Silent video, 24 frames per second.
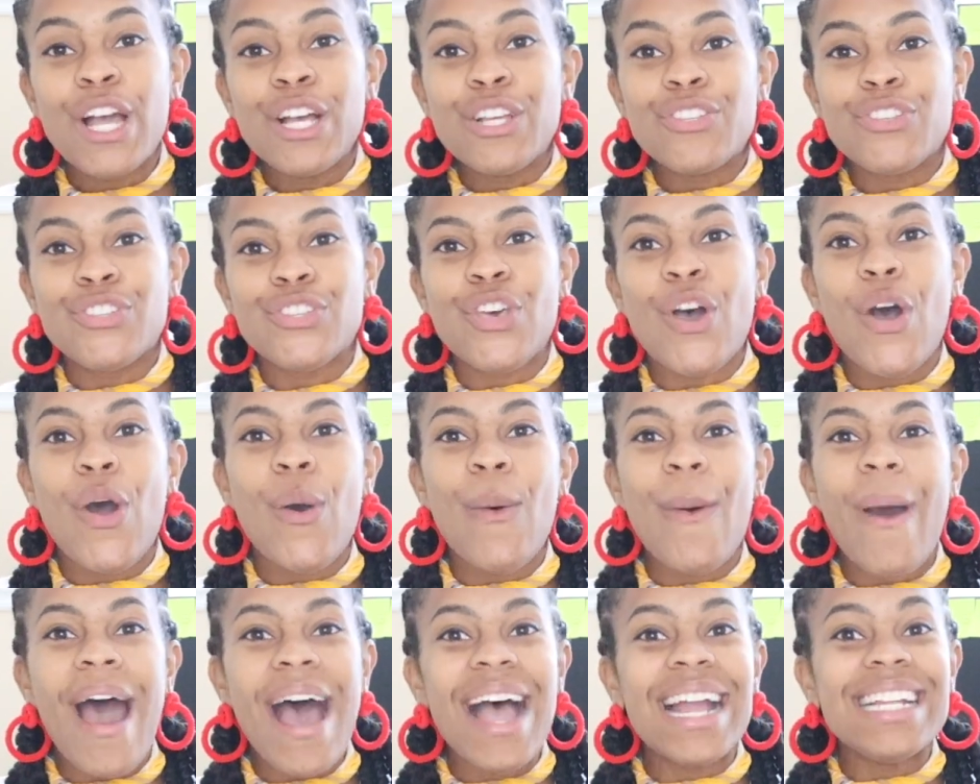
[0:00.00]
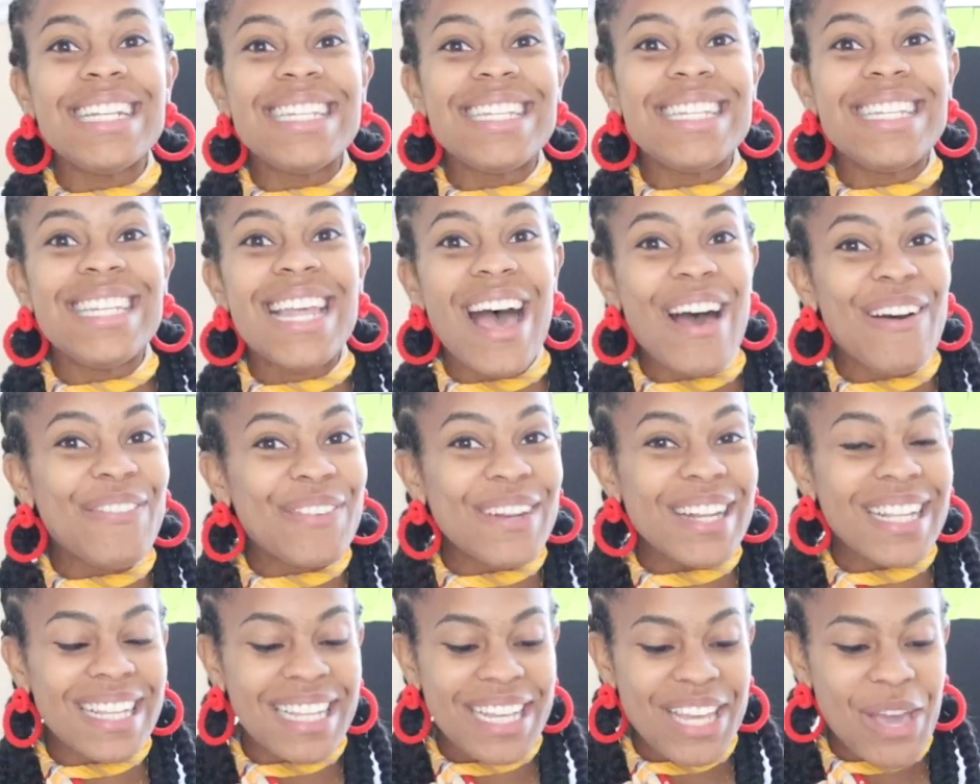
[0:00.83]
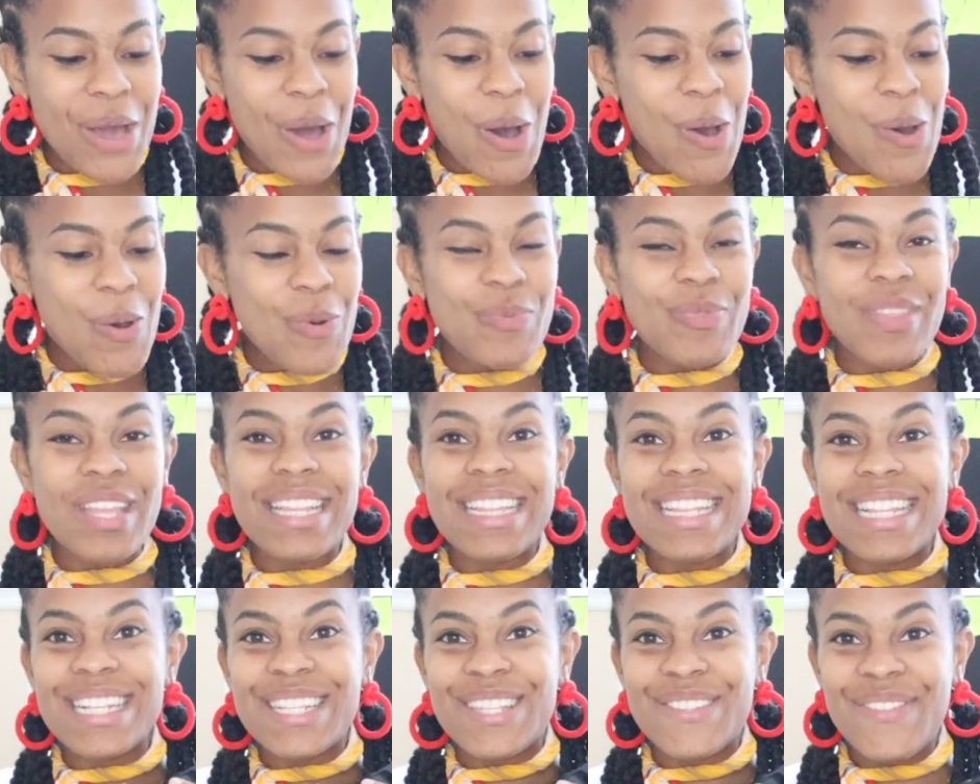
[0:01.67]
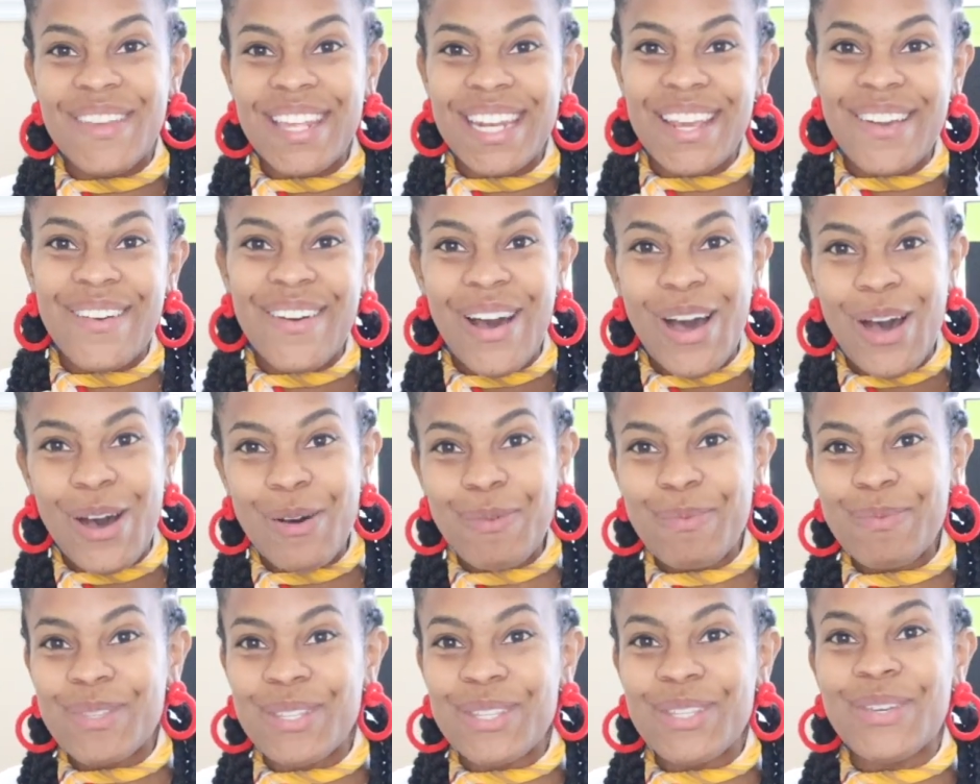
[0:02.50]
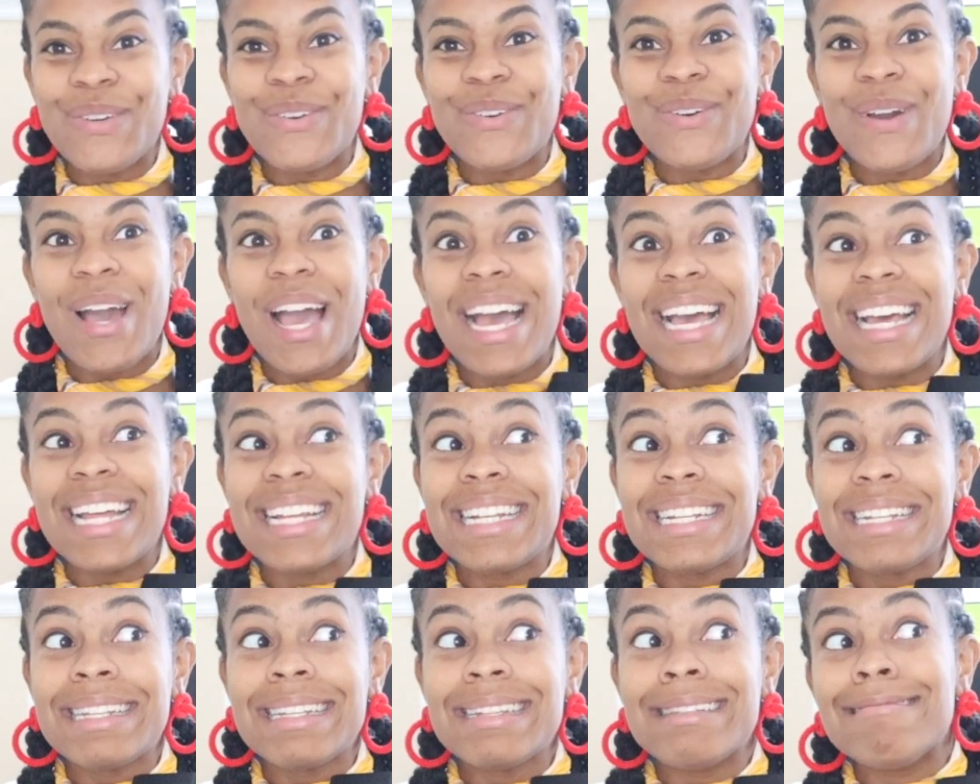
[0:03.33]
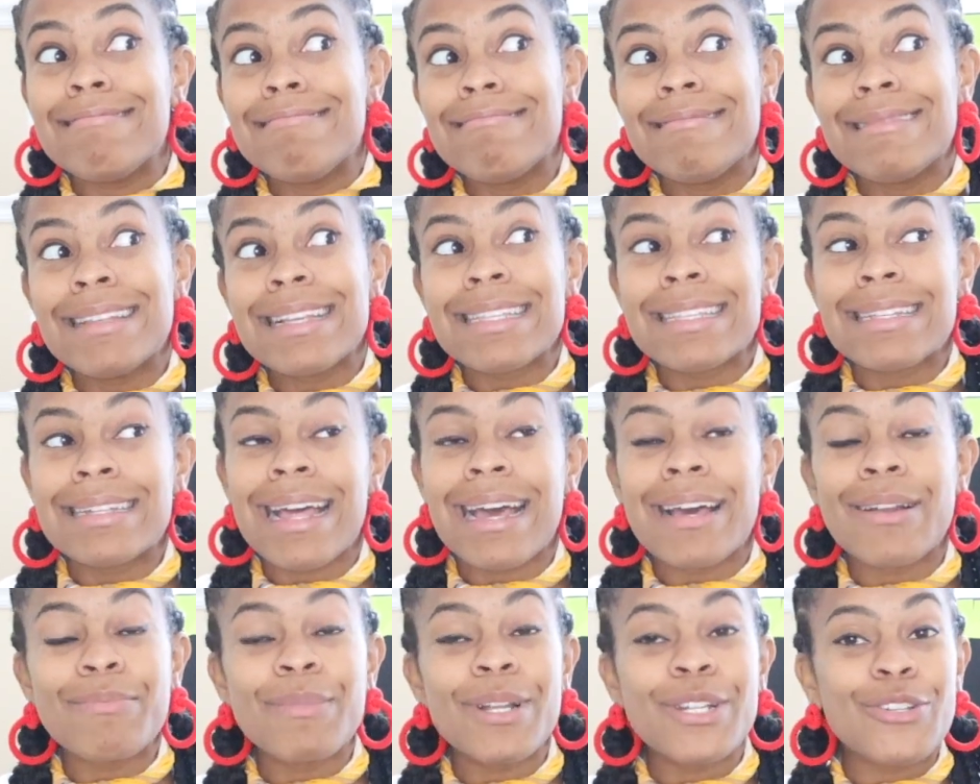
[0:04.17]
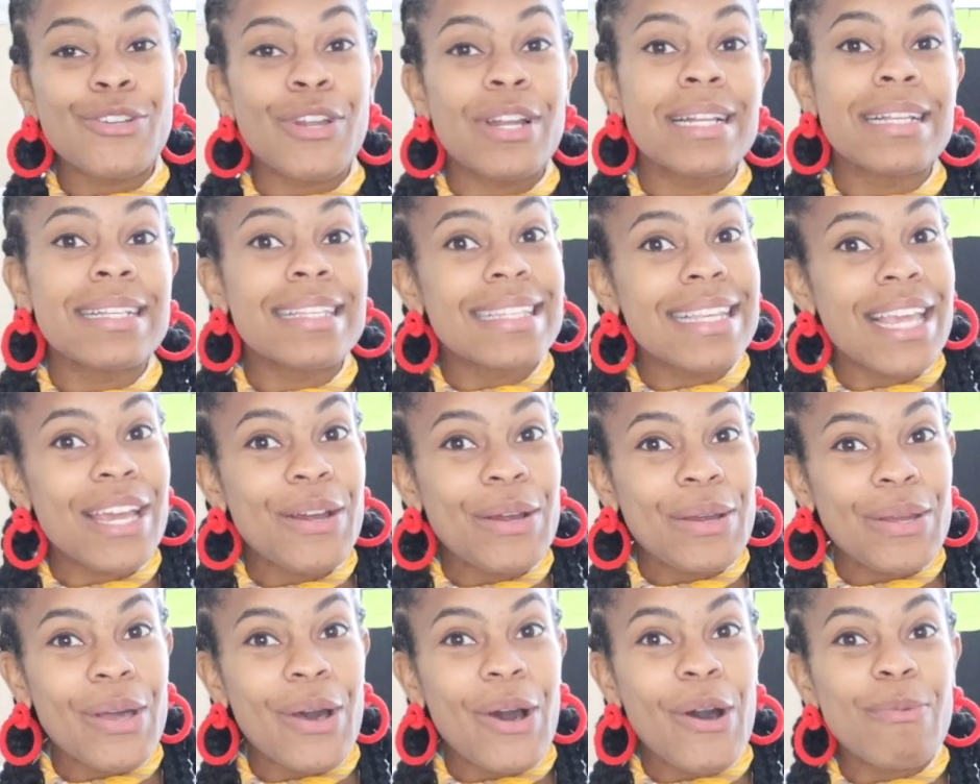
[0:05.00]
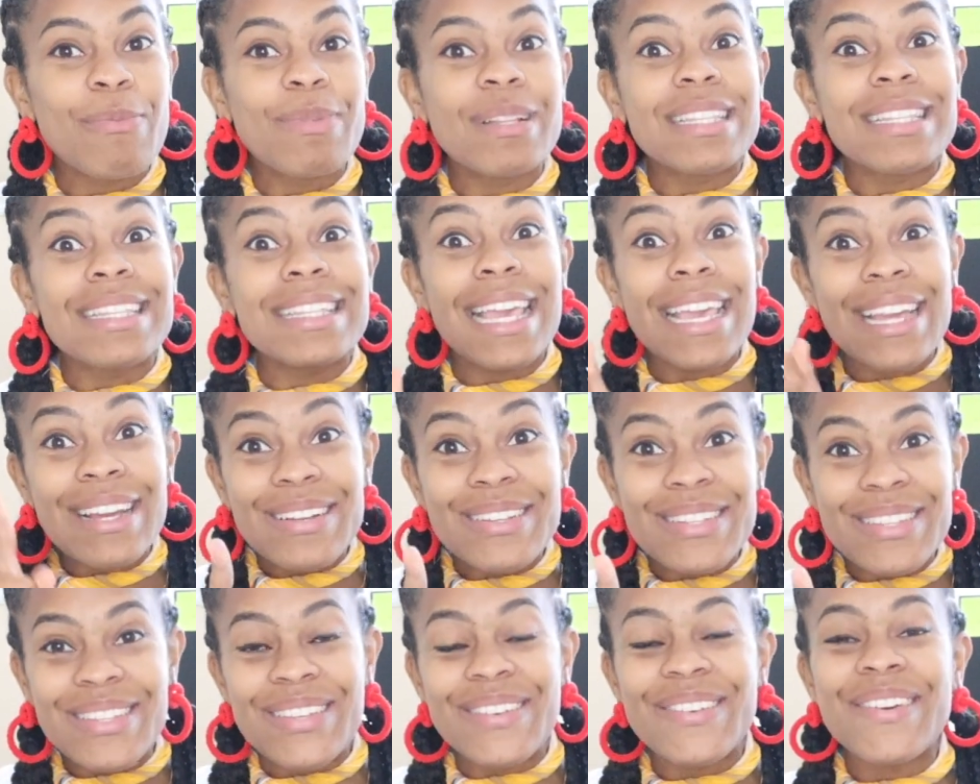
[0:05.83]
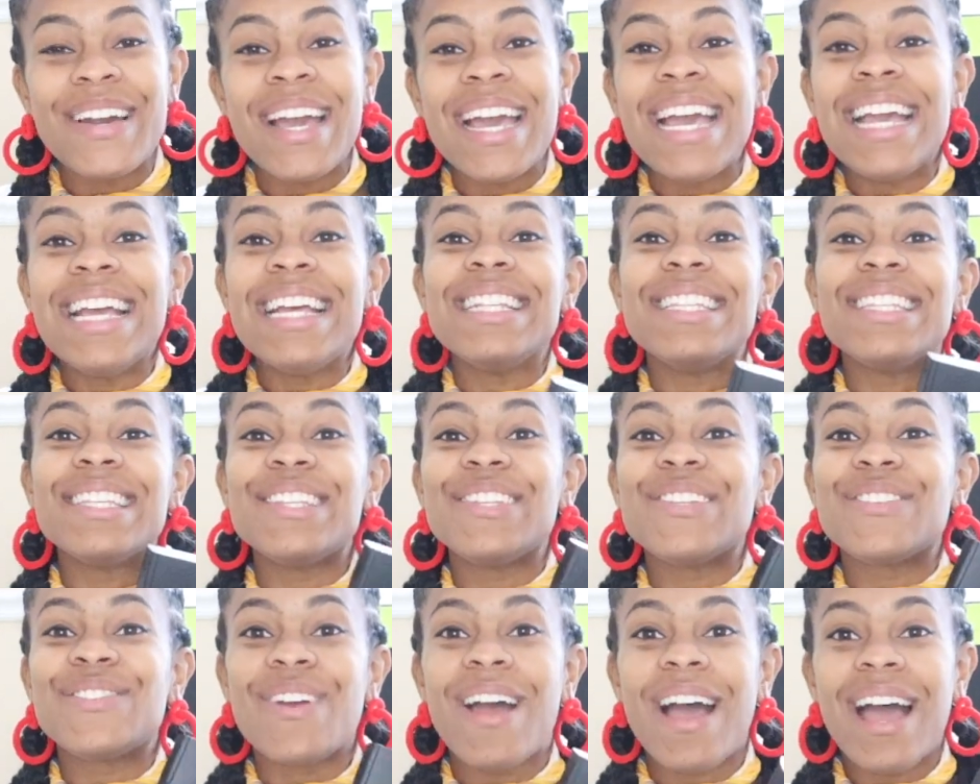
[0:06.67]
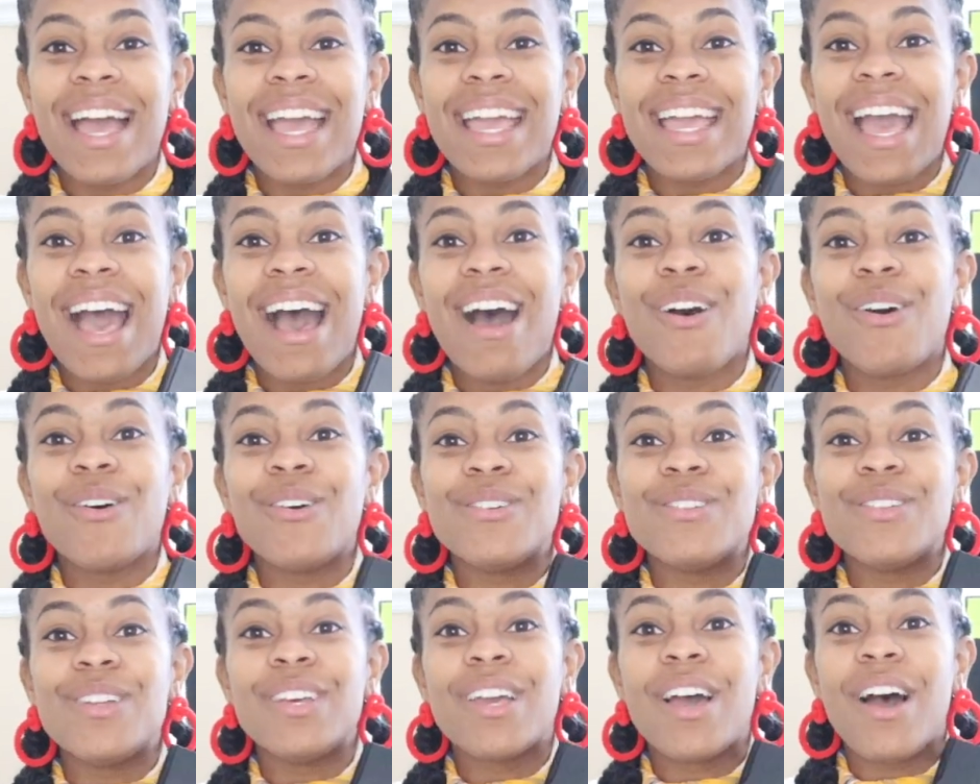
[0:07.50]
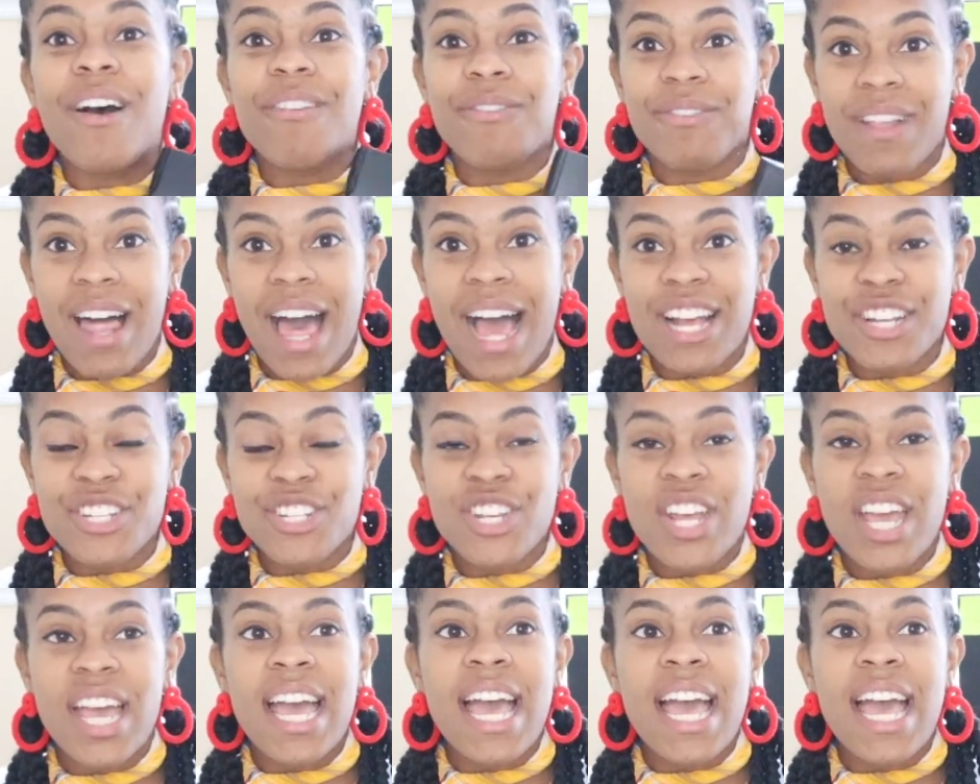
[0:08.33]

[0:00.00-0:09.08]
So I definitely hope that this video helps you and I'm not trying to scare y'all, but scares you into trying out a flash.